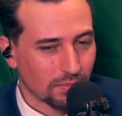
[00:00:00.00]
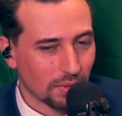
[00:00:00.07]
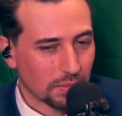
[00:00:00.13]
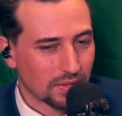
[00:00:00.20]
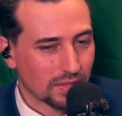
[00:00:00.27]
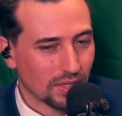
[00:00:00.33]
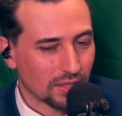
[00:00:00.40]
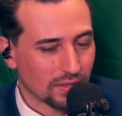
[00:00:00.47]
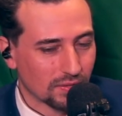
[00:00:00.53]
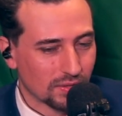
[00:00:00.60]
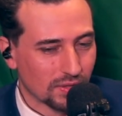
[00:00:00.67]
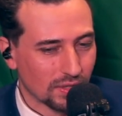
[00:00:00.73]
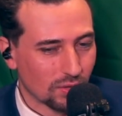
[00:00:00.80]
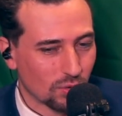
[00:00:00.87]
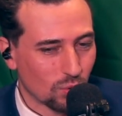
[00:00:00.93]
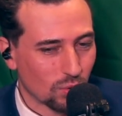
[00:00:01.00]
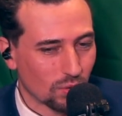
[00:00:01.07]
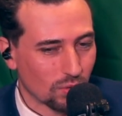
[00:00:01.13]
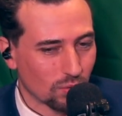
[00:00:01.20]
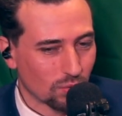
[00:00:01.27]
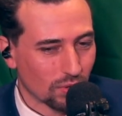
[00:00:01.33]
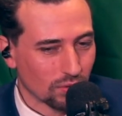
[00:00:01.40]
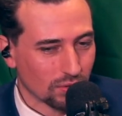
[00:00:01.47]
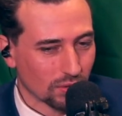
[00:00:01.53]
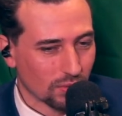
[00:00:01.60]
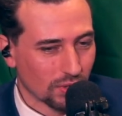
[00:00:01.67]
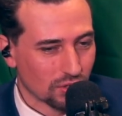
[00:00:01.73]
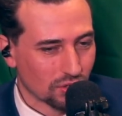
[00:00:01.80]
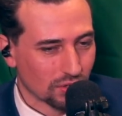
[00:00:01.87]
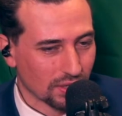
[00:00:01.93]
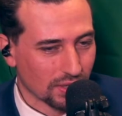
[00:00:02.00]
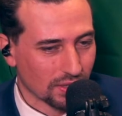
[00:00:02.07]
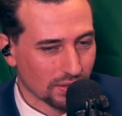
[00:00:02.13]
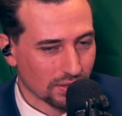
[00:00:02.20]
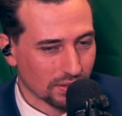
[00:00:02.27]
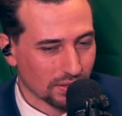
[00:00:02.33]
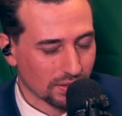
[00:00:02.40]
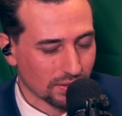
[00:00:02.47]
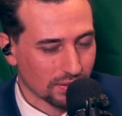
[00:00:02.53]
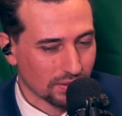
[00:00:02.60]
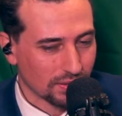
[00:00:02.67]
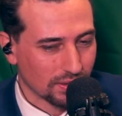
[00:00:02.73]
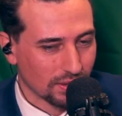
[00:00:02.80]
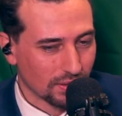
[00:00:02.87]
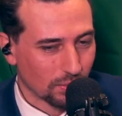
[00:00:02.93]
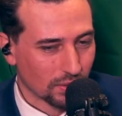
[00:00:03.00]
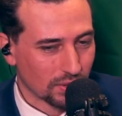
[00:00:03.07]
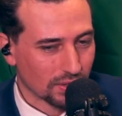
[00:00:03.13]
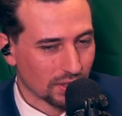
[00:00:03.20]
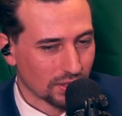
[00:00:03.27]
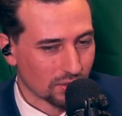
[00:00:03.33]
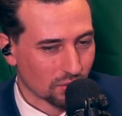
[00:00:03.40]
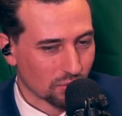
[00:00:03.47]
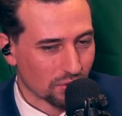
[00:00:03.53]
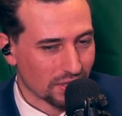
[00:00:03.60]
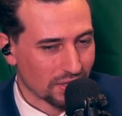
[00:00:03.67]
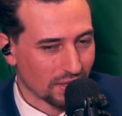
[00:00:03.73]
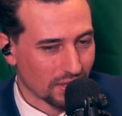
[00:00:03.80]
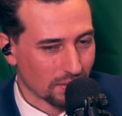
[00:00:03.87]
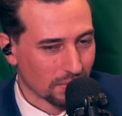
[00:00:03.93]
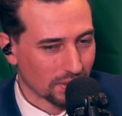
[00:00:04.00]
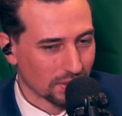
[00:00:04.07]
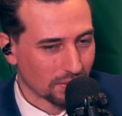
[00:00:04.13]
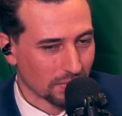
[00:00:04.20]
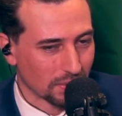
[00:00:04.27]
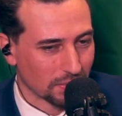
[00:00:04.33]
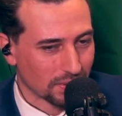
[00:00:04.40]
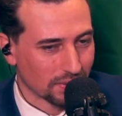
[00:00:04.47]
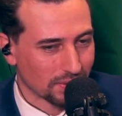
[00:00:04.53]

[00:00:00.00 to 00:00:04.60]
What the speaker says: Maybe see who wrote the question and what's their screen name, and then maybe